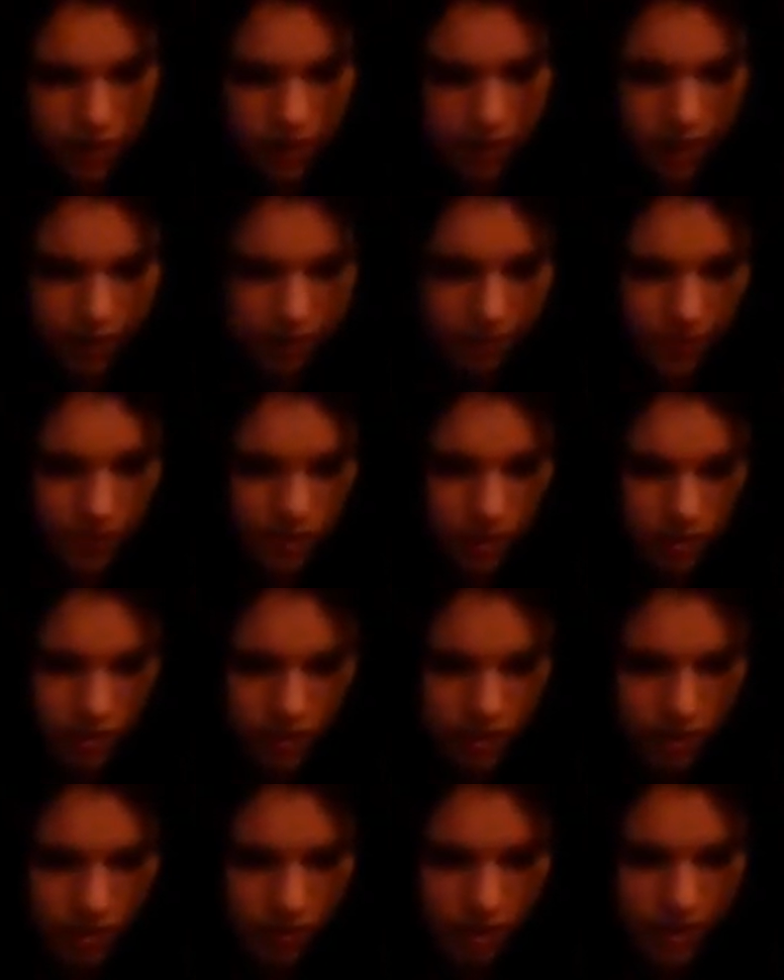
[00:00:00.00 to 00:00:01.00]
Okay.
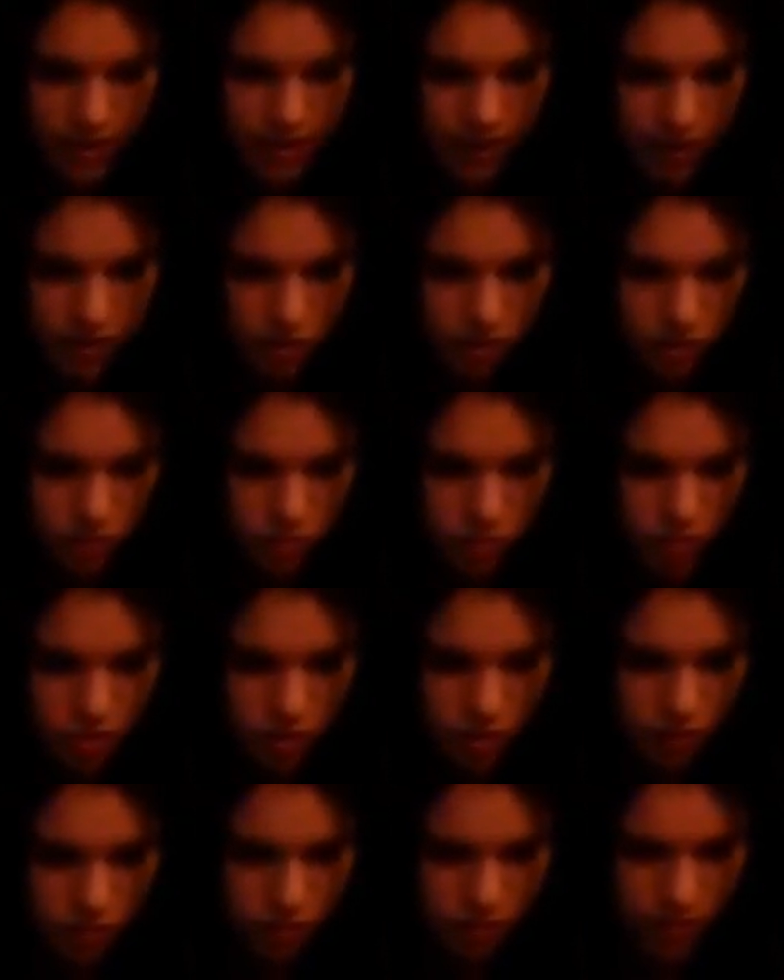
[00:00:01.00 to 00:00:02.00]
Now I tend to
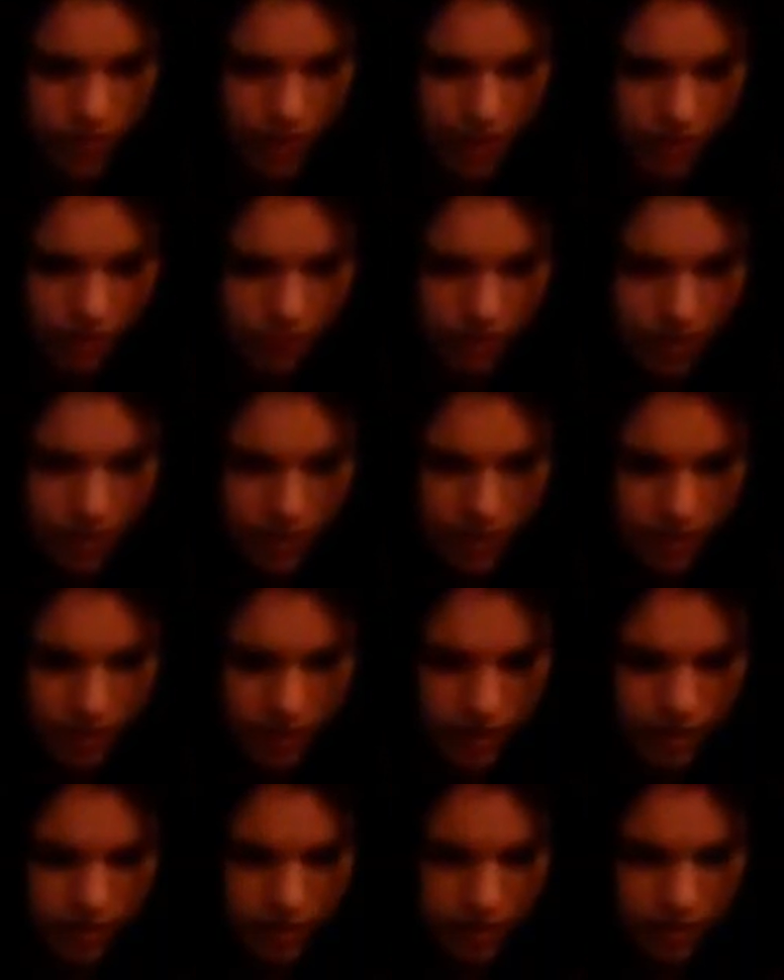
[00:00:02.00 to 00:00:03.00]
work from the
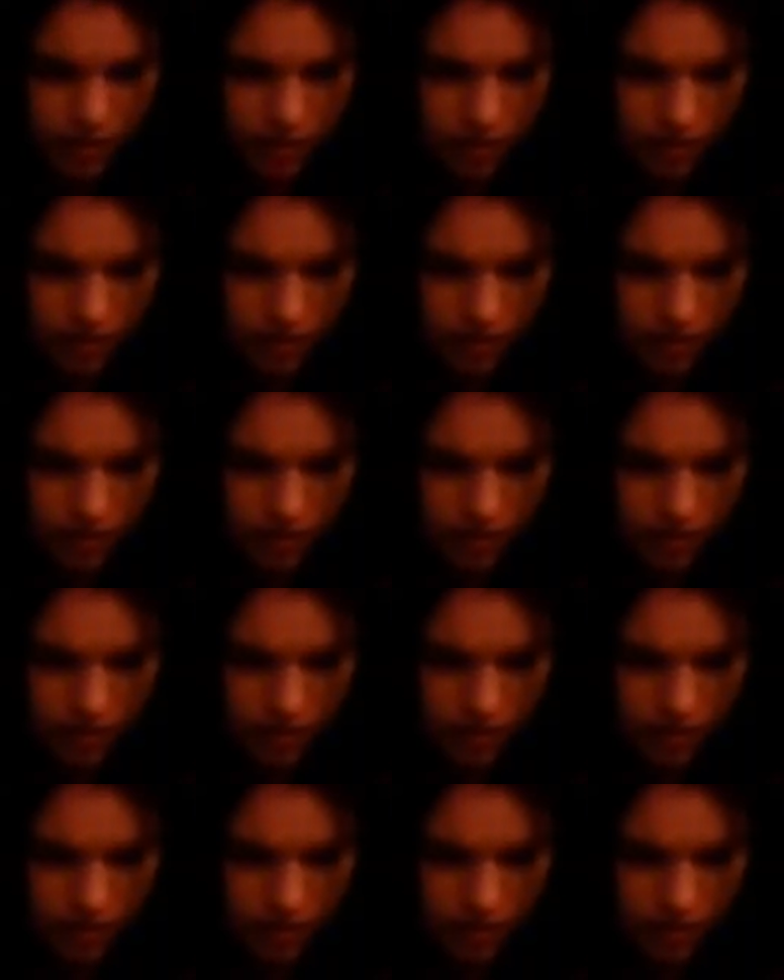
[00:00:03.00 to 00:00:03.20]
outside